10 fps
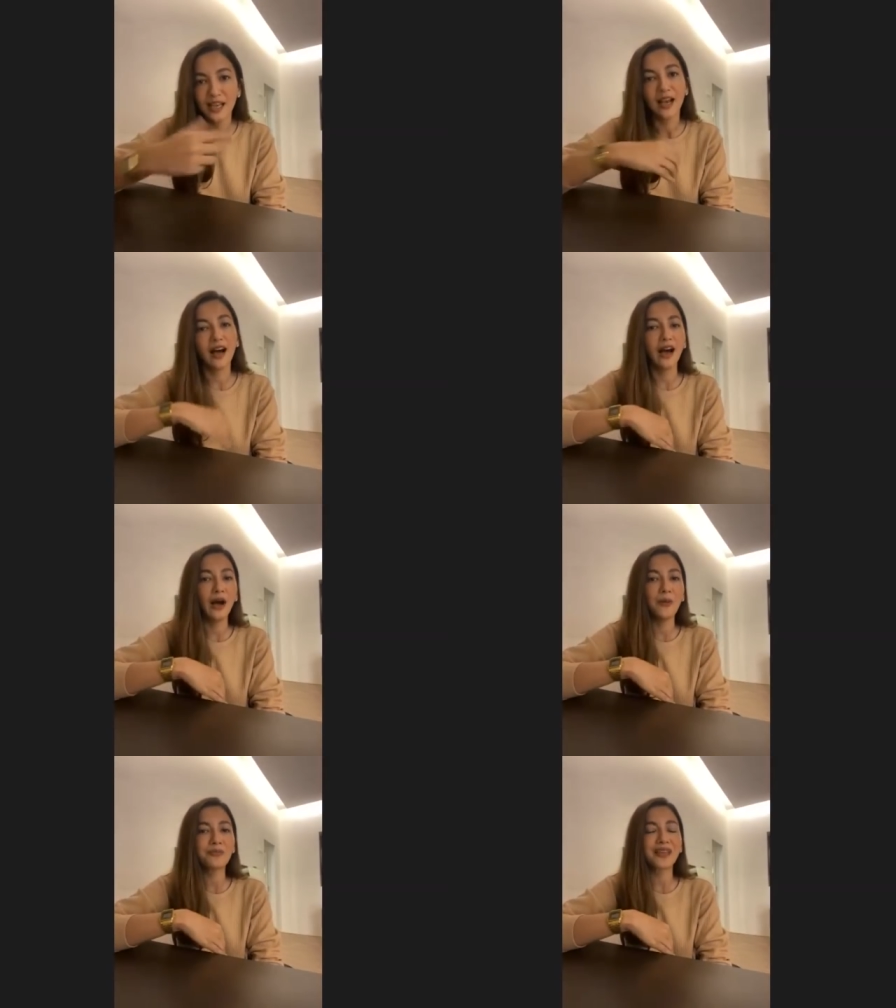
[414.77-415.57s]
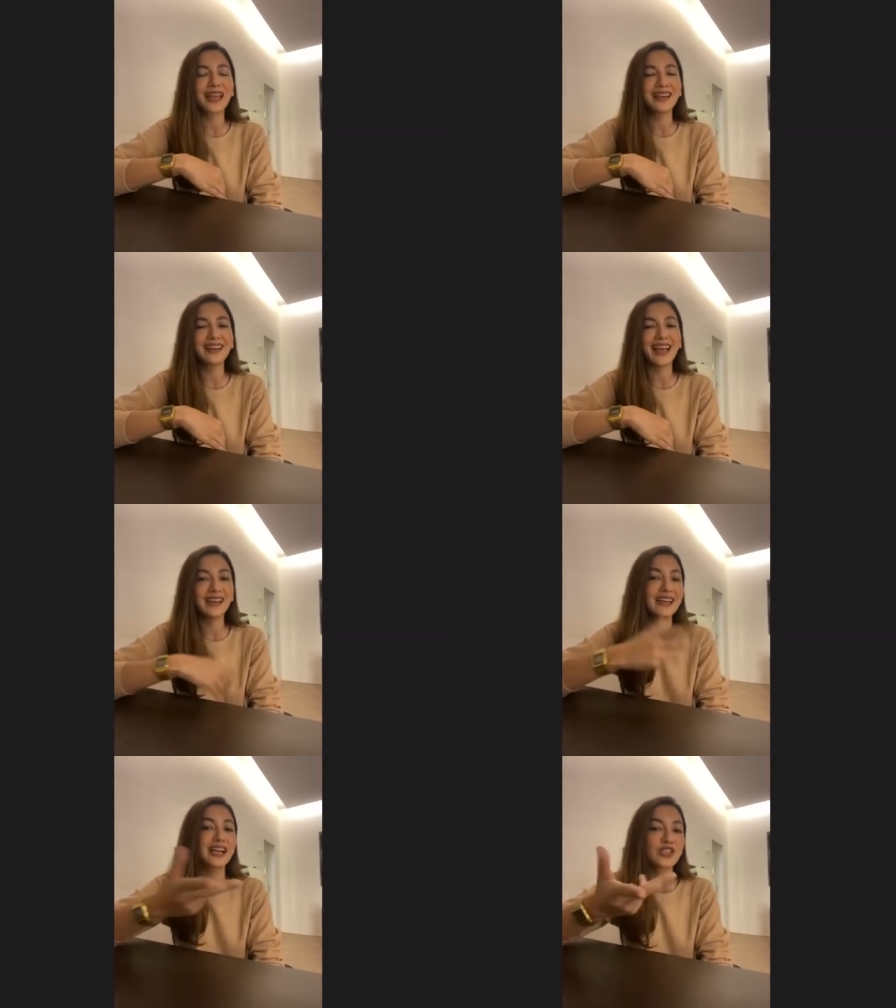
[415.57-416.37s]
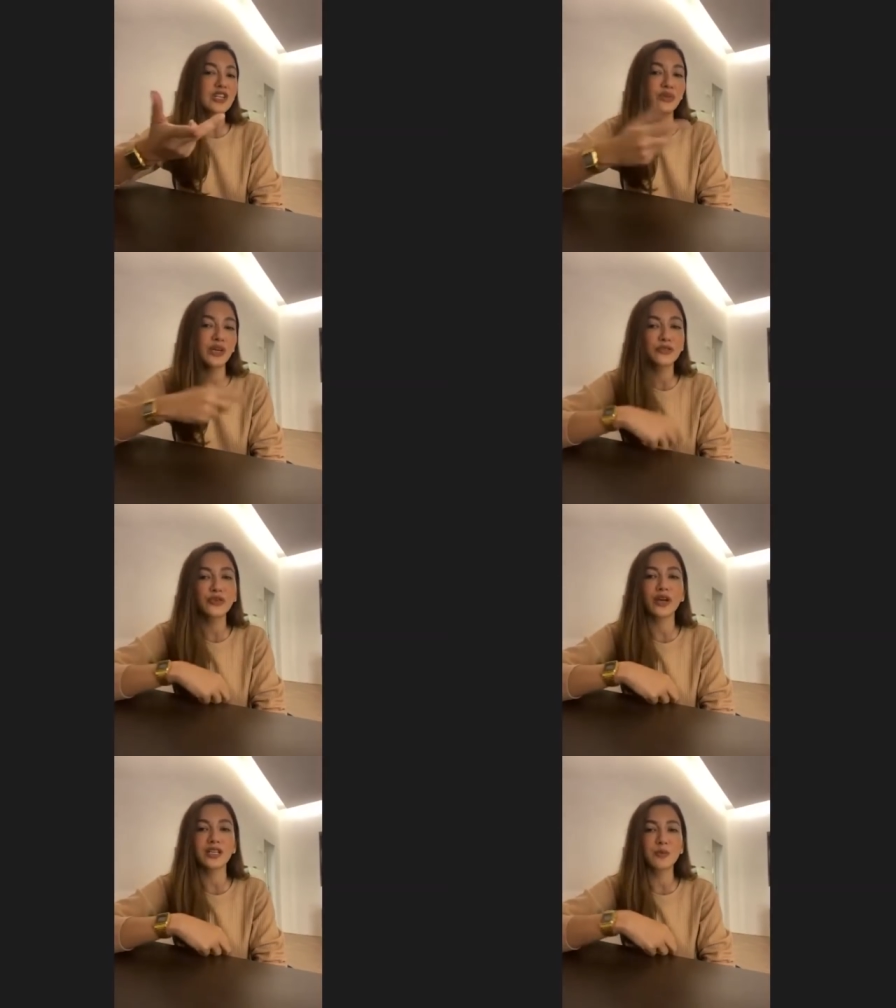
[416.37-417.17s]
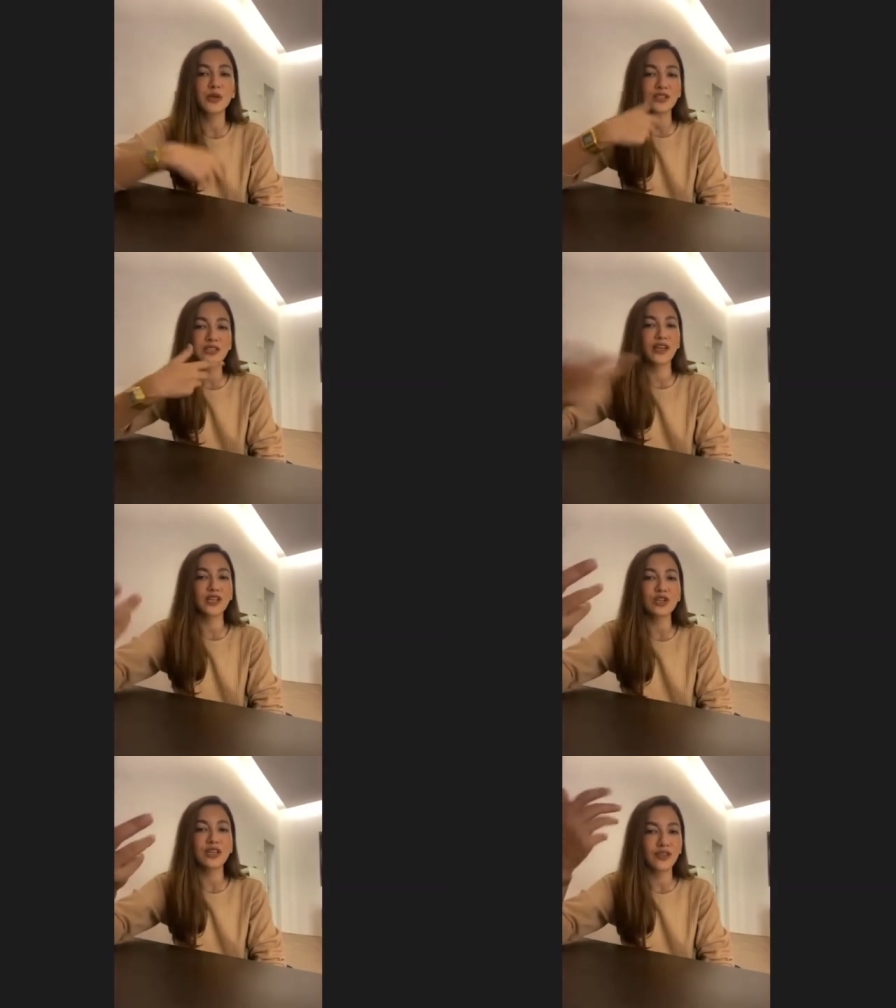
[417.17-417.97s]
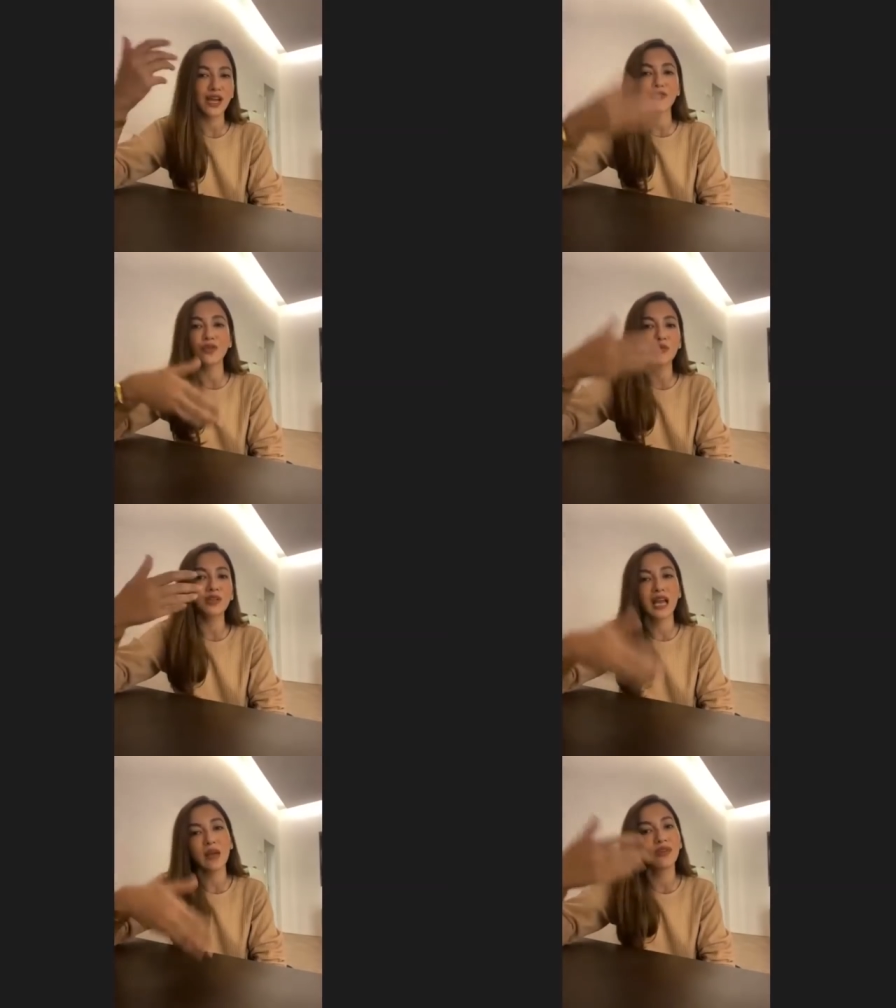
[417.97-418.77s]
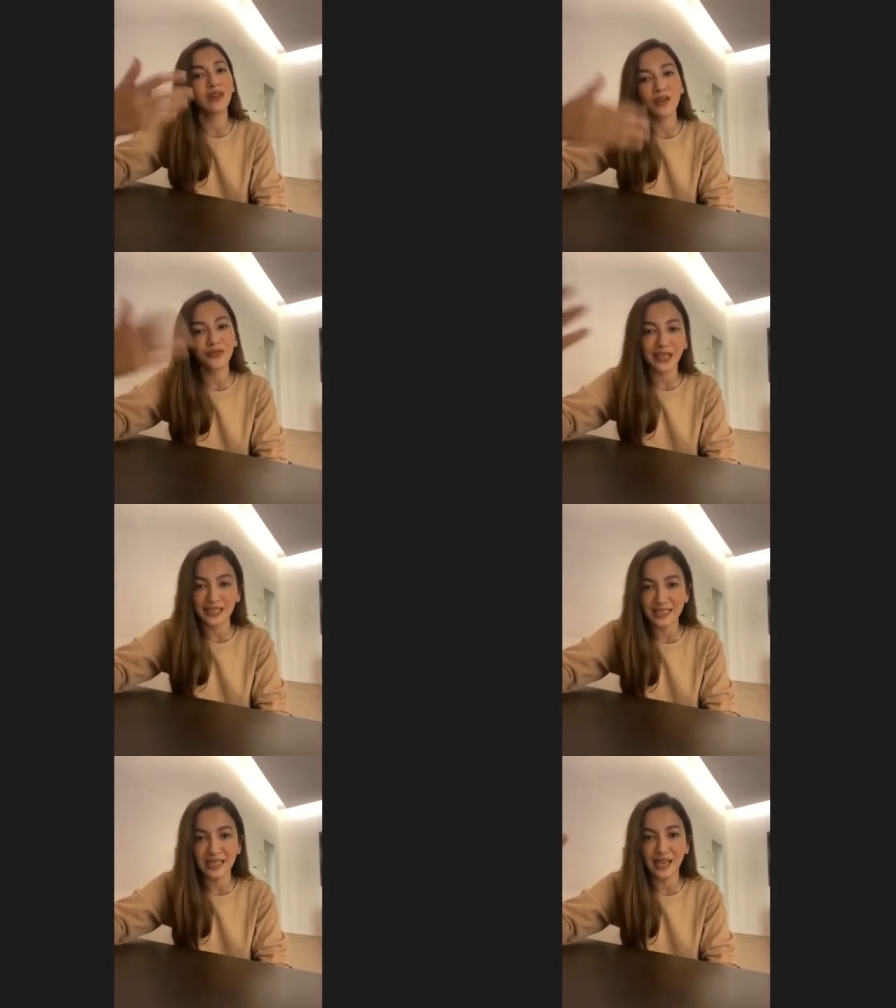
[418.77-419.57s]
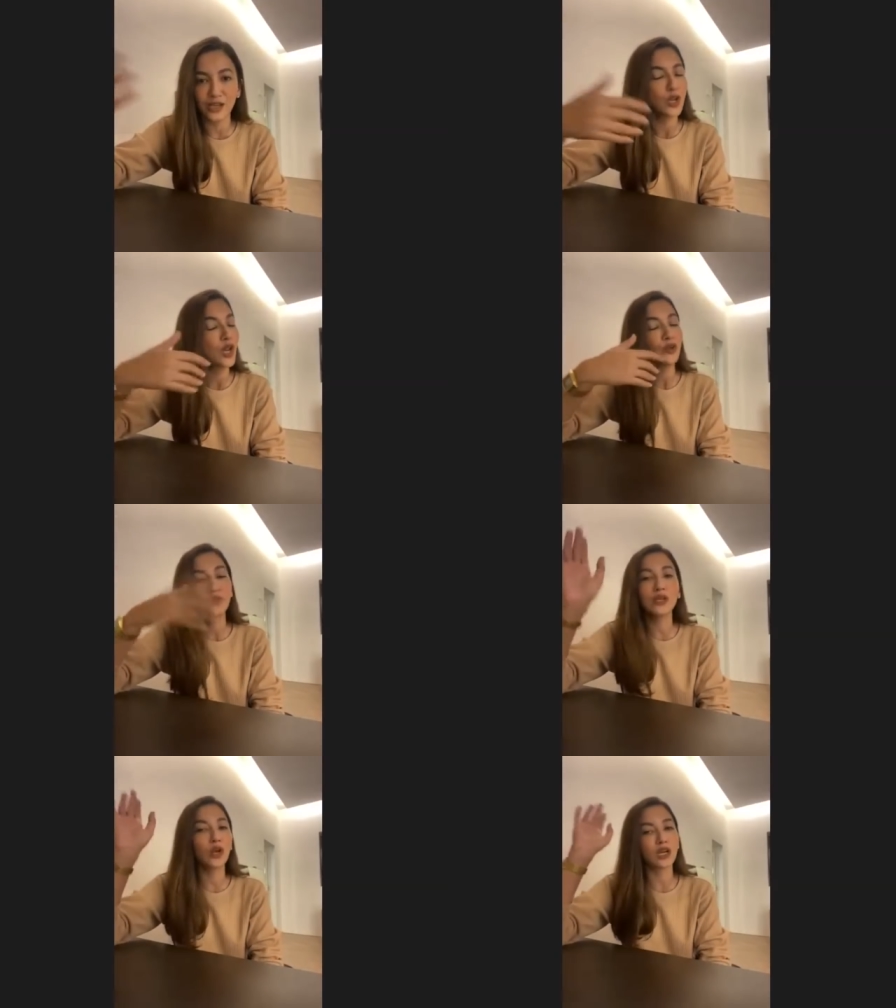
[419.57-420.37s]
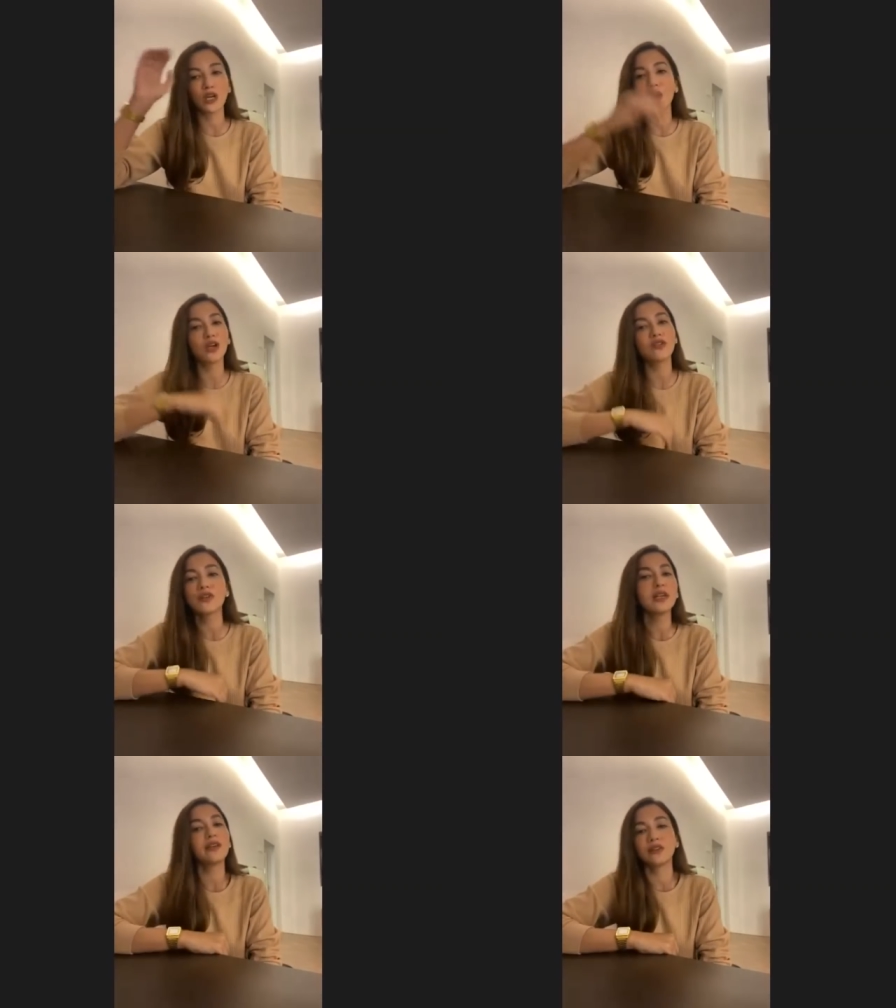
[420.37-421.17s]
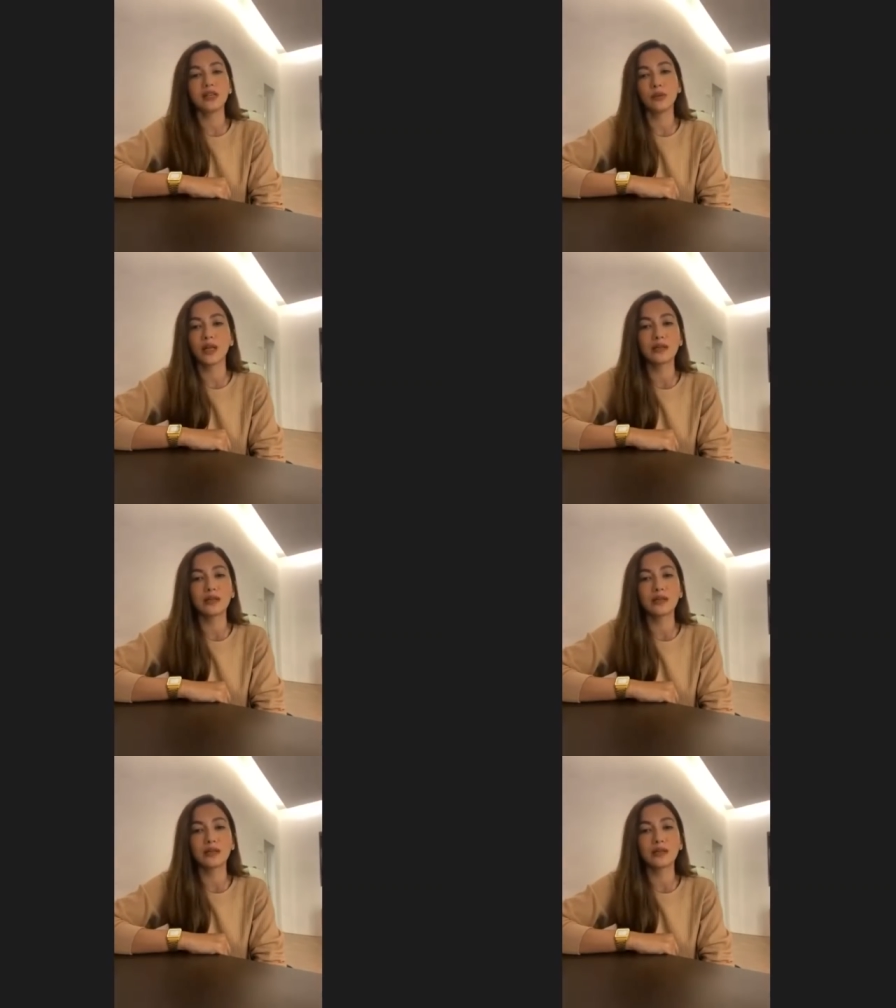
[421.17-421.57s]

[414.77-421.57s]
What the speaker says: And it actually worked for us, because eventually, right from the time we left that stage, we got along really, really well.